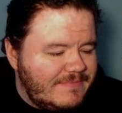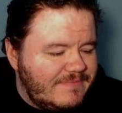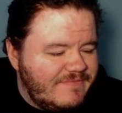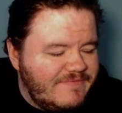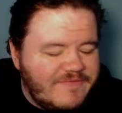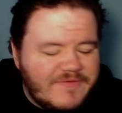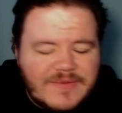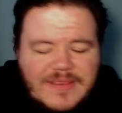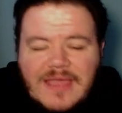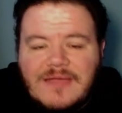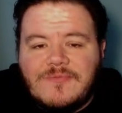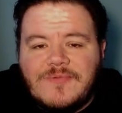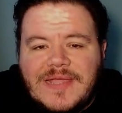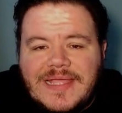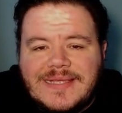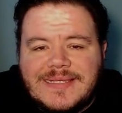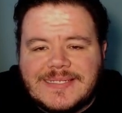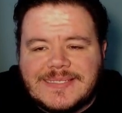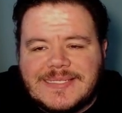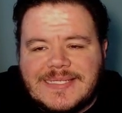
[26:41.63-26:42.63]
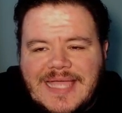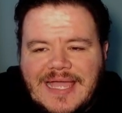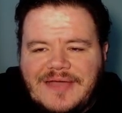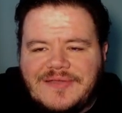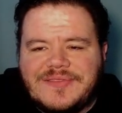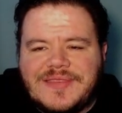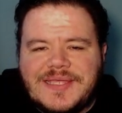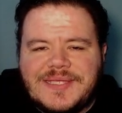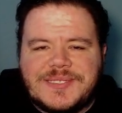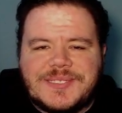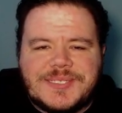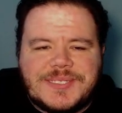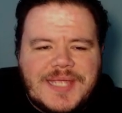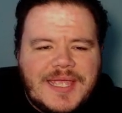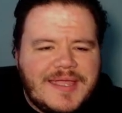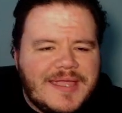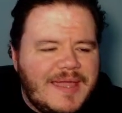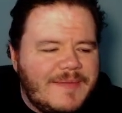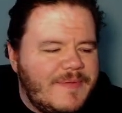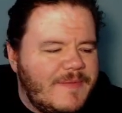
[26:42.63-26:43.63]
for that week to see how things
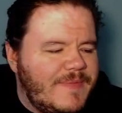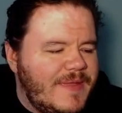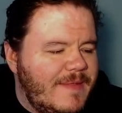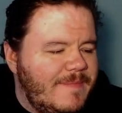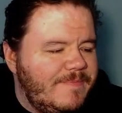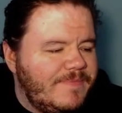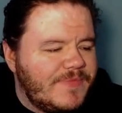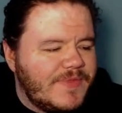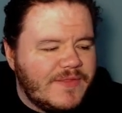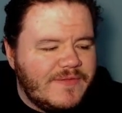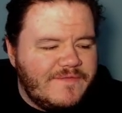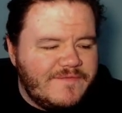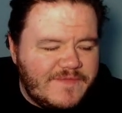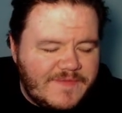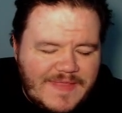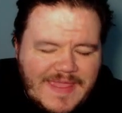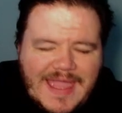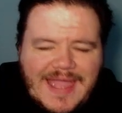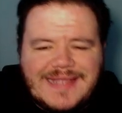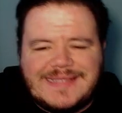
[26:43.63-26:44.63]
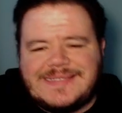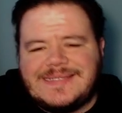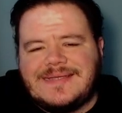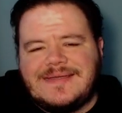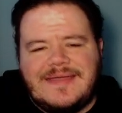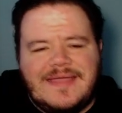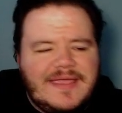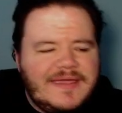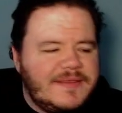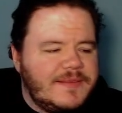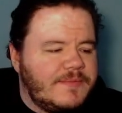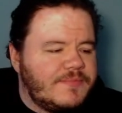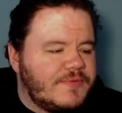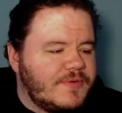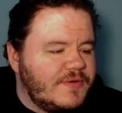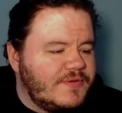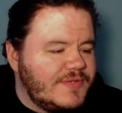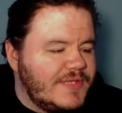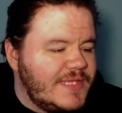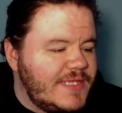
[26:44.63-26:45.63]
shake up a bit for that and the
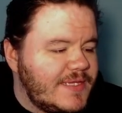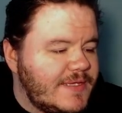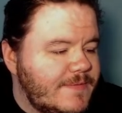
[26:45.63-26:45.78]
Pro League.